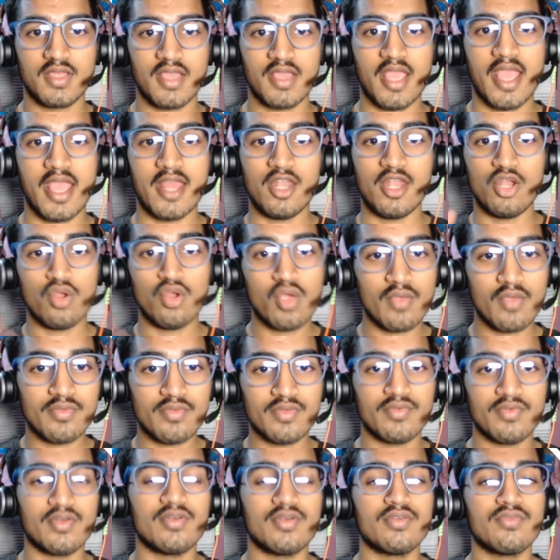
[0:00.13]
Hello
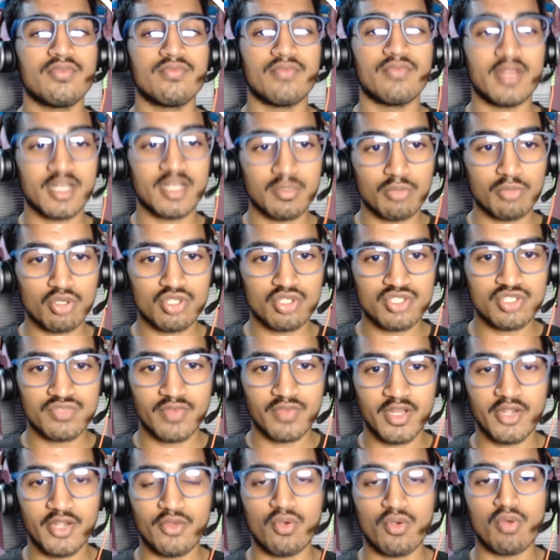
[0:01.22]
everyone, welcome to this
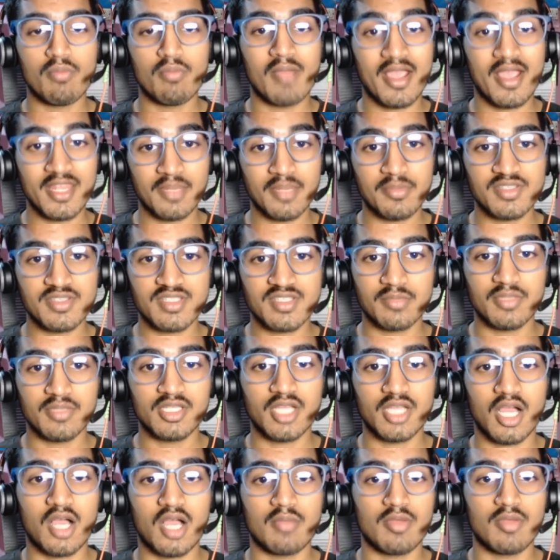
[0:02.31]
video. My name is
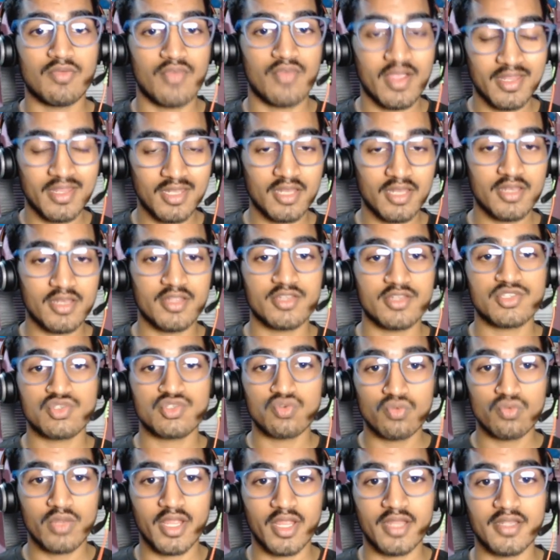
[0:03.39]
Amitabh, a final year
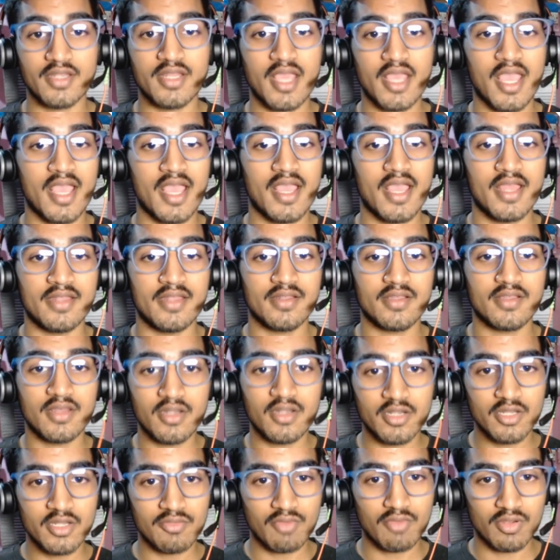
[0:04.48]
student and
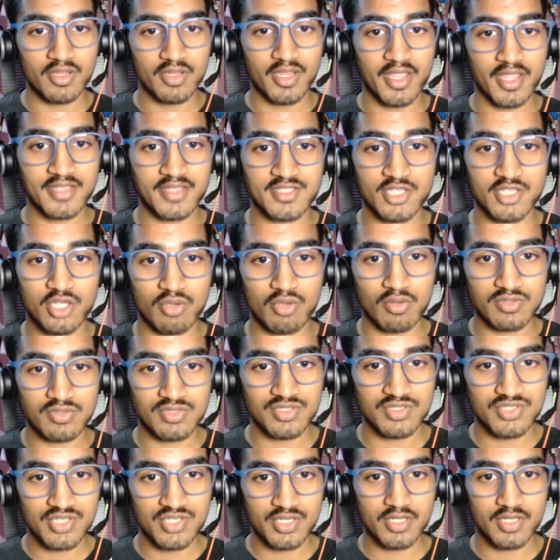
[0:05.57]
currently working as a DevOps
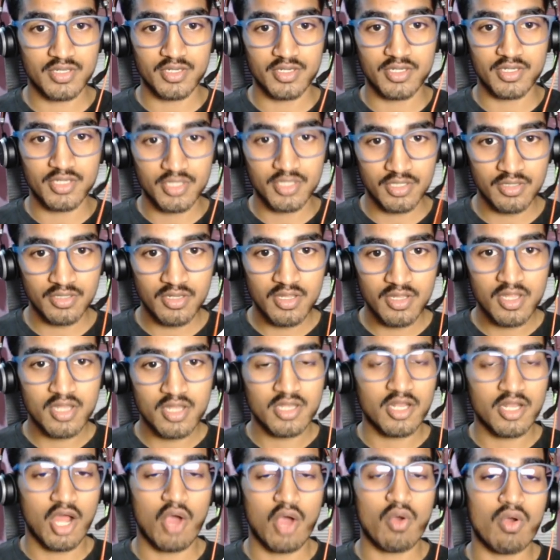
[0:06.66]
engineer intern,
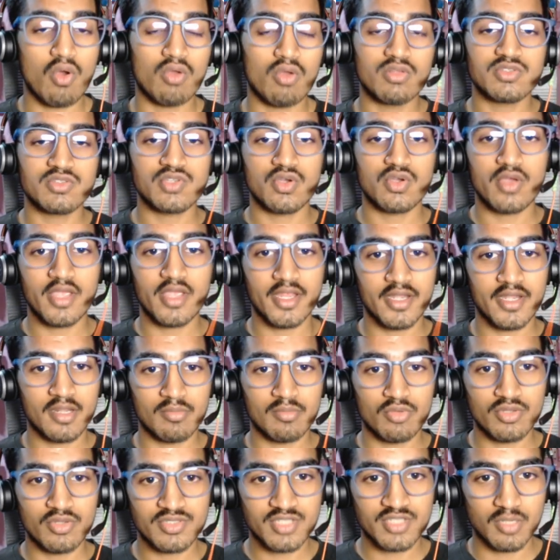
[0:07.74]
now also
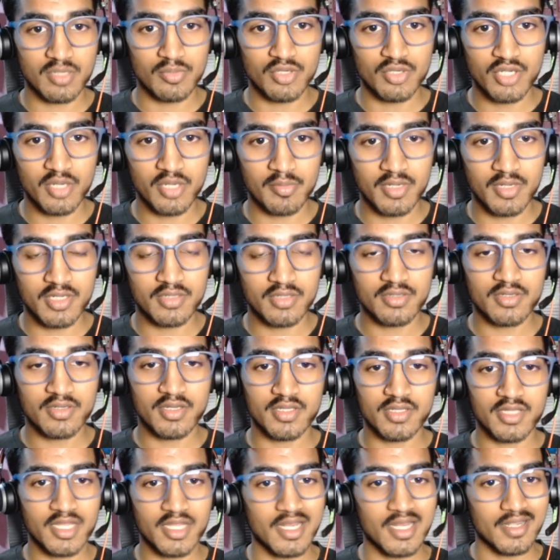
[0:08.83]
AWS community builder
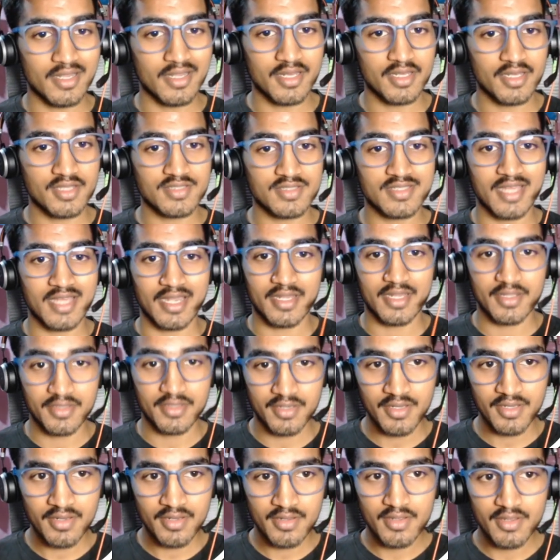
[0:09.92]
in the containers
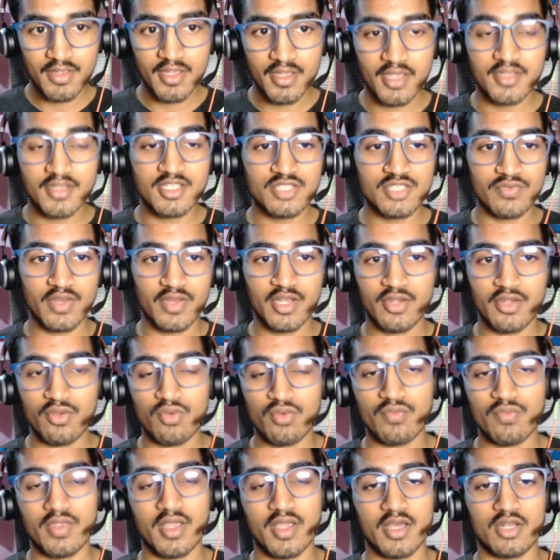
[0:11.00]
category. In this
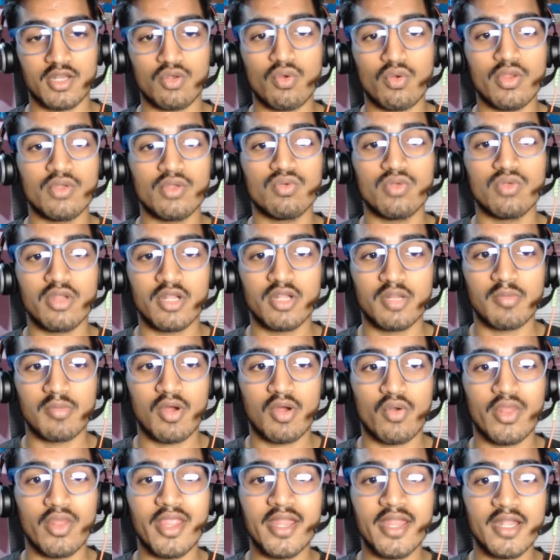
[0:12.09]
video, we are going to learn
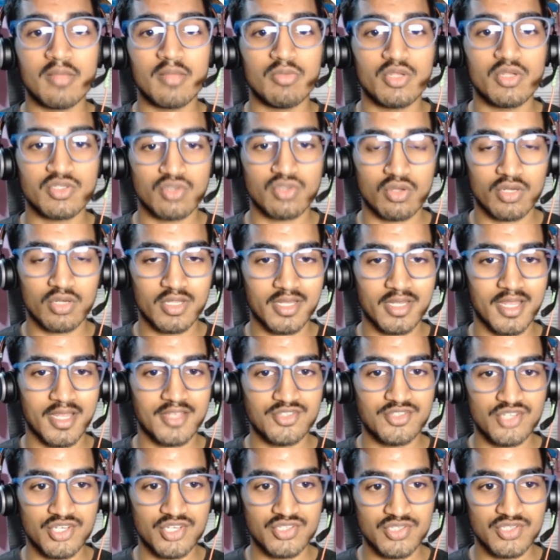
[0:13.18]
about AWS
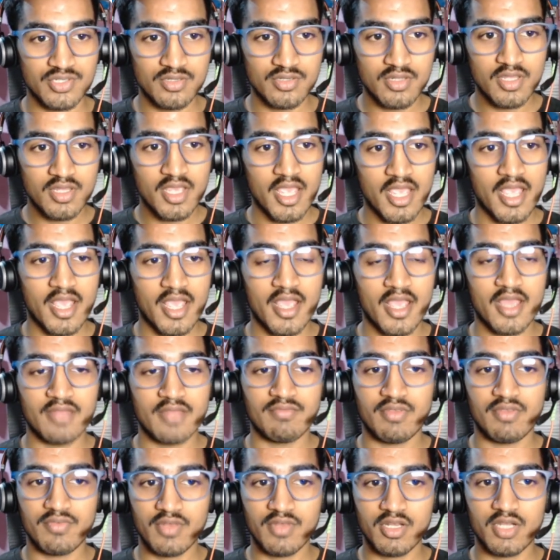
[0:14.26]
organization
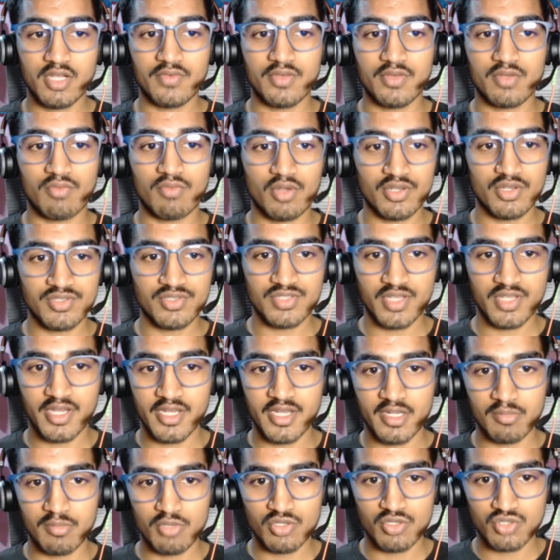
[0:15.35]
and we will cover what is the
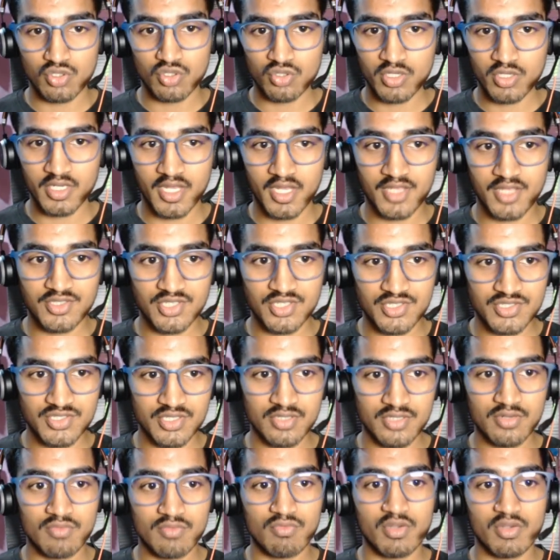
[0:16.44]
AWS
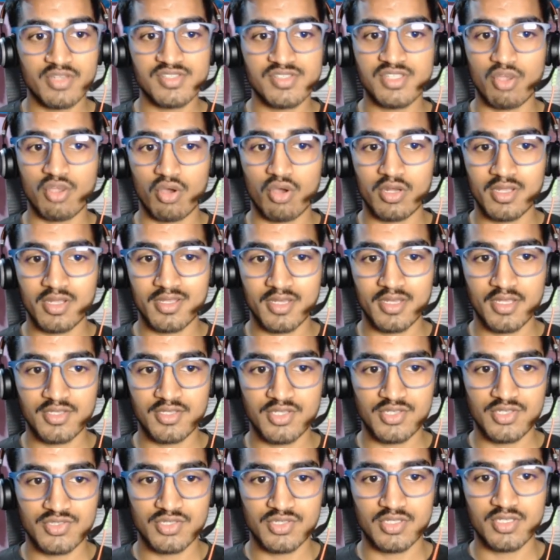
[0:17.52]
organization, what is the
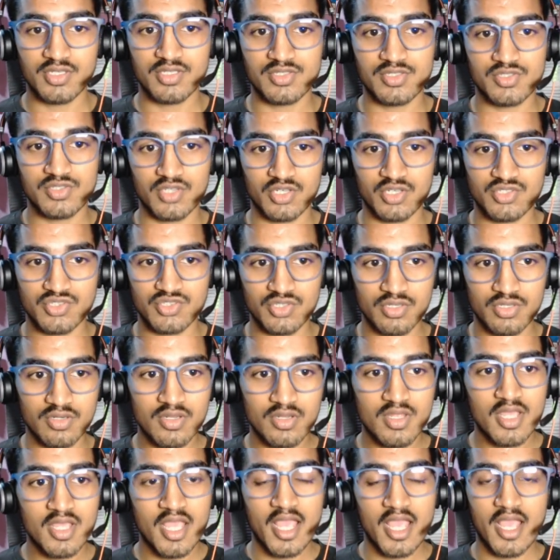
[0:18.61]
organization structure
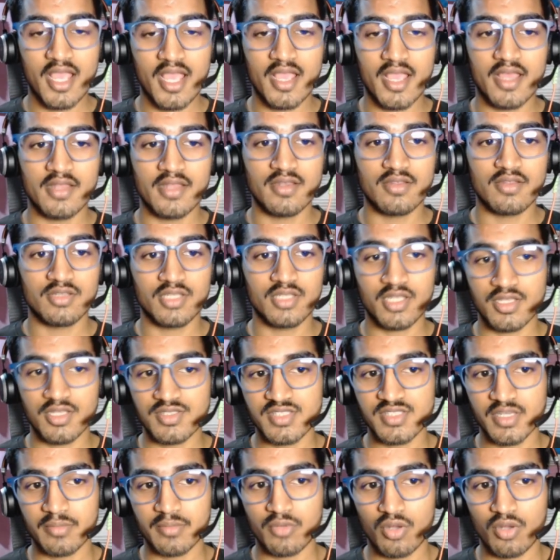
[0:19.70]
and the
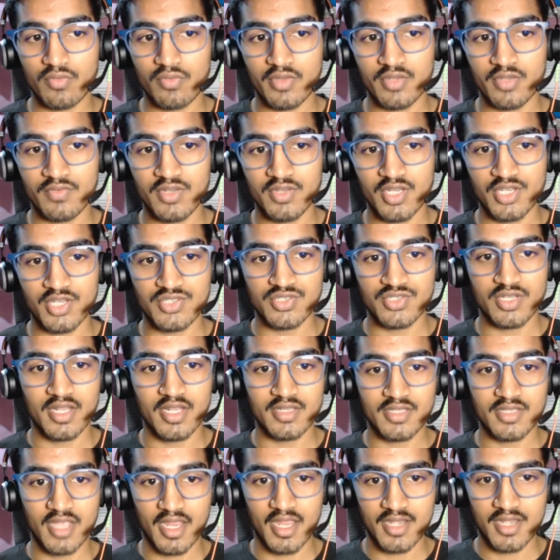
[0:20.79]
concept of invitation
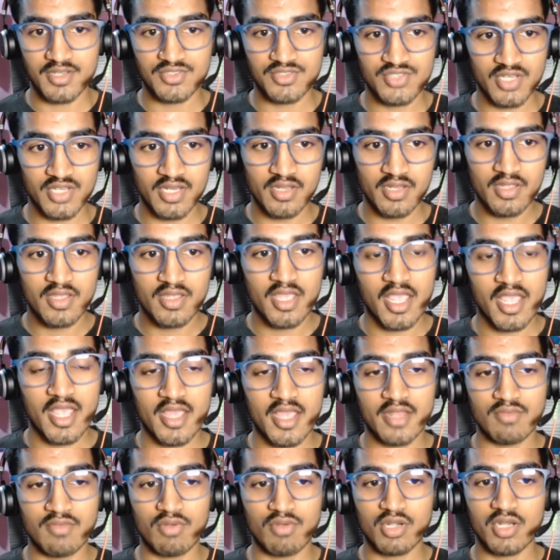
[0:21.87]
and the handshake
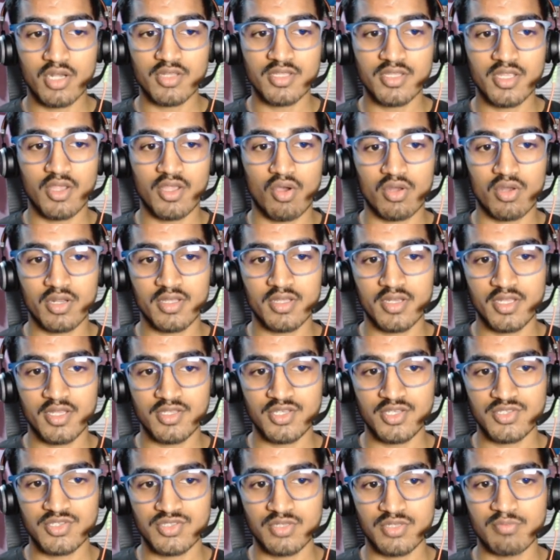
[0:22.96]
and what are the
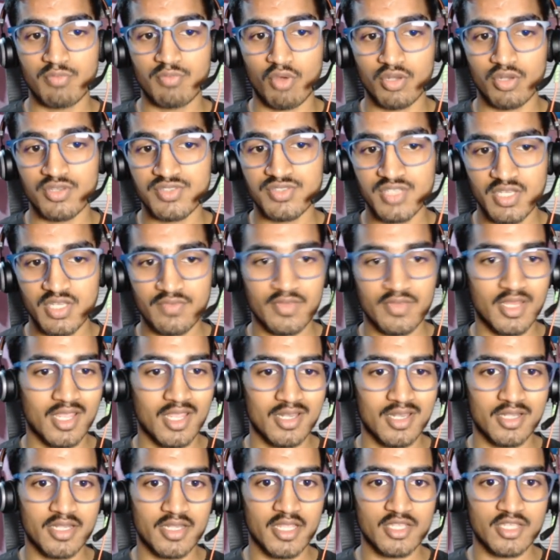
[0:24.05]
organization policy we
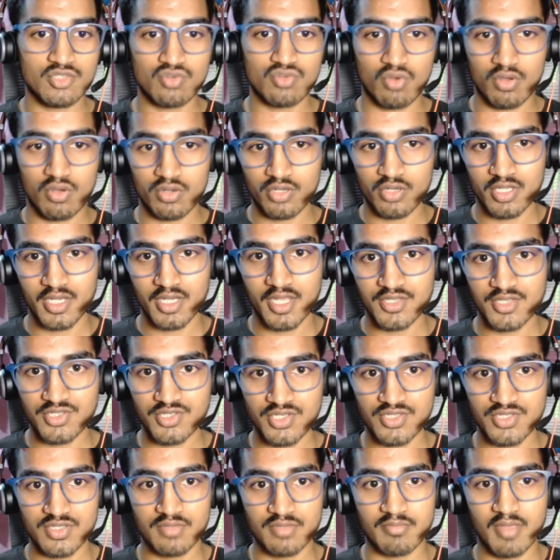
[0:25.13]
can attach to
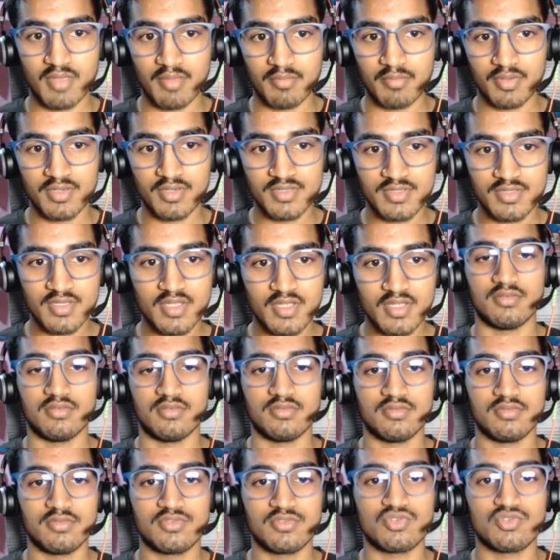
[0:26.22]
organization members.
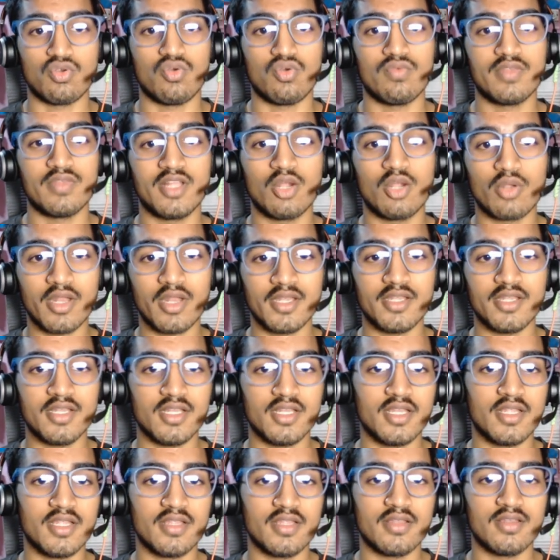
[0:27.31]
So without any
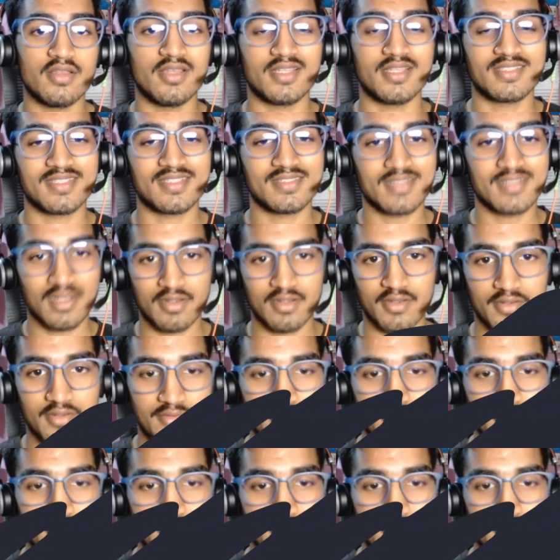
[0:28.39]
delay, let's get started.